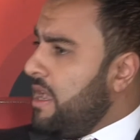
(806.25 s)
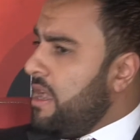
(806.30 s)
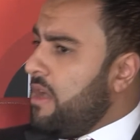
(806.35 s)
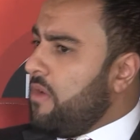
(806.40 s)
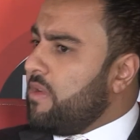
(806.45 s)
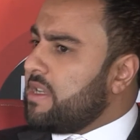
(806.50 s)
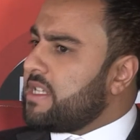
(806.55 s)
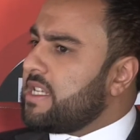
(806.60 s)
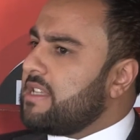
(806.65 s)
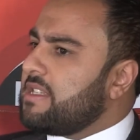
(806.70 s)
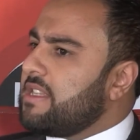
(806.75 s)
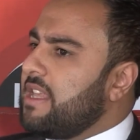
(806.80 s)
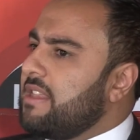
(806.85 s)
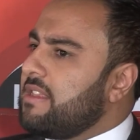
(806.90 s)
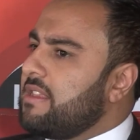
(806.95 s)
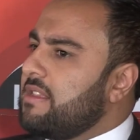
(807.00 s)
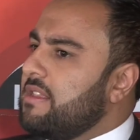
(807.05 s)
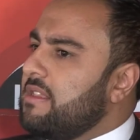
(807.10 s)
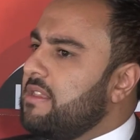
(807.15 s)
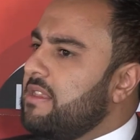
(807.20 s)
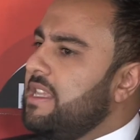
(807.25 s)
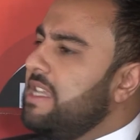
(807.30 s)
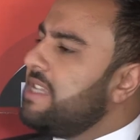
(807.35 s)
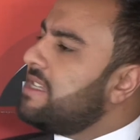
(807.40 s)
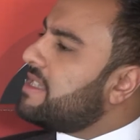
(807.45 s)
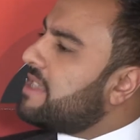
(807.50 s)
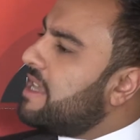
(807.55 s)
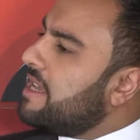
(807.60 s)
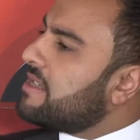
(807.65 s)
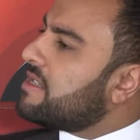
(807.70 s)
which says that these
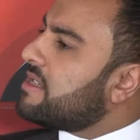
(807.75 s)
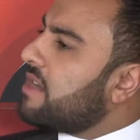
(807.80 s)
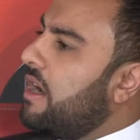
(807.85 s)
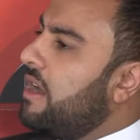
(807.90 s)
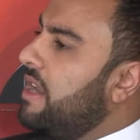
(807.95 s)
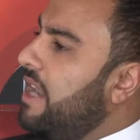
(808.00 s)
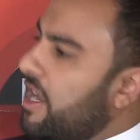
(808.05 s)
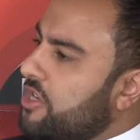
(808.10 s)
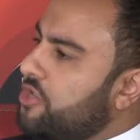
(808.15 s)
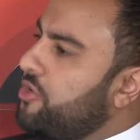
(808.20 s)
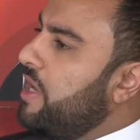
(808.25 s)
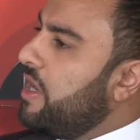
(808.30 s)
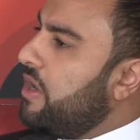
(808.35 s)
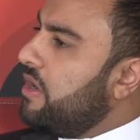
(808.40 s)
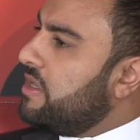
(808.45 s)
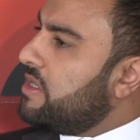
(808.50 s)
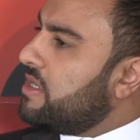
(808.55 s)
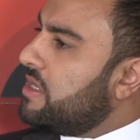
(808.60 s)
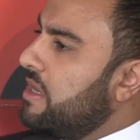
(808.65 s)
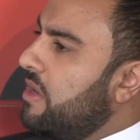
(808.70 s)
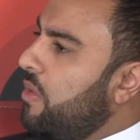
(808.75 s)
things are luxury goods.